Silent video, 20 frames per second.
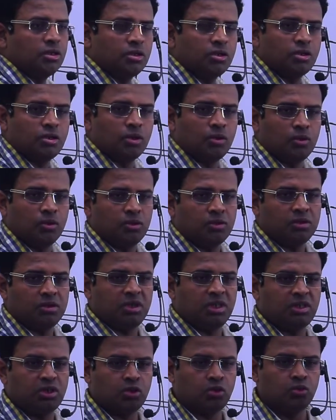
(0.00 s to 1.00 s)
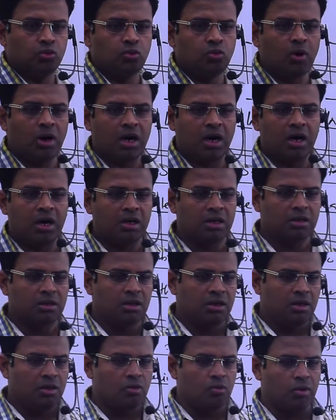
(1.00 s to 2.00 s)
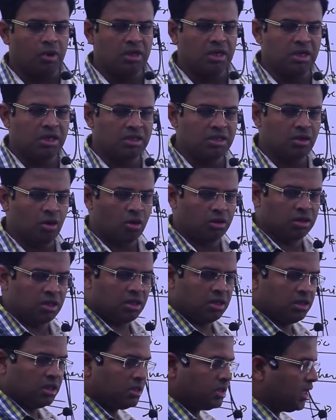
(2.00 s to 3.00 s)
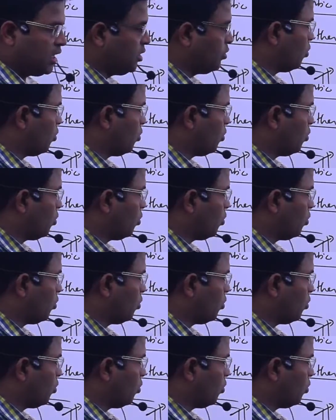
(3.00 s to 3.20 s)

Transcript: So these two are, one it is on the other side